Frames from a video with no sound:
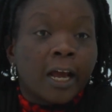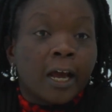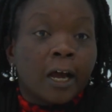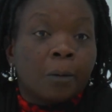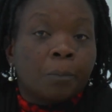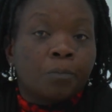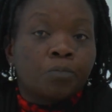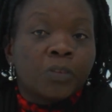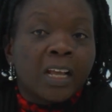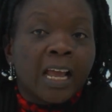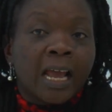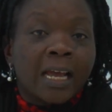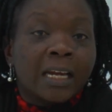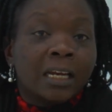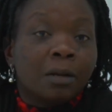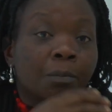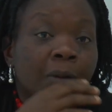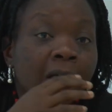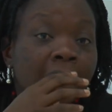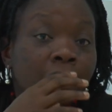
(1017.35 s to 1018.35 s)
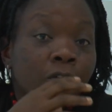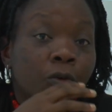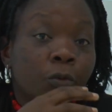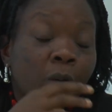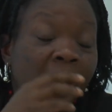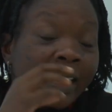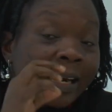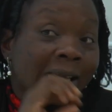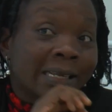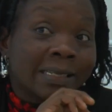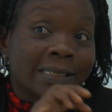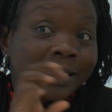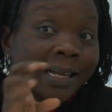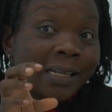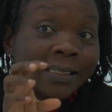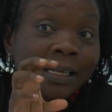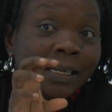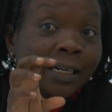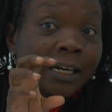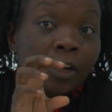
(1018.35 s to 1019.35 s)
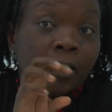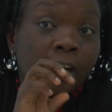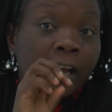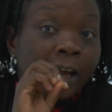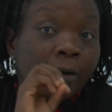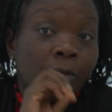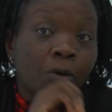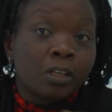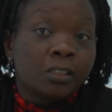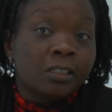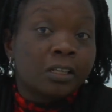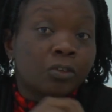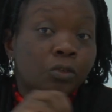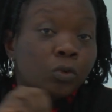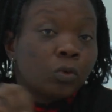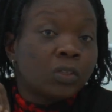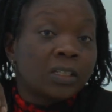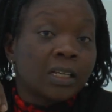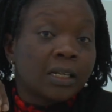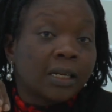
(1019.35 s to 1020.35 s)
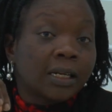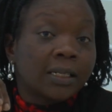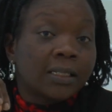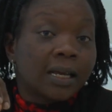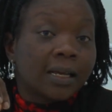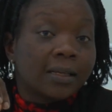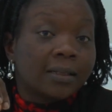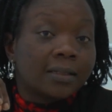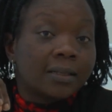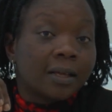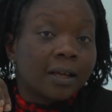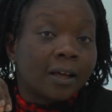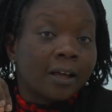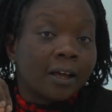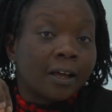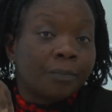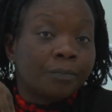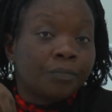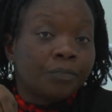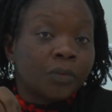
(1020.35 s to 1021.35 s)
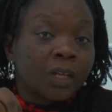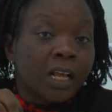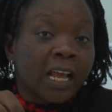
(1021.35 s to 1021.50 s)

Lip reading: And in when I started out, I wasn't using it as a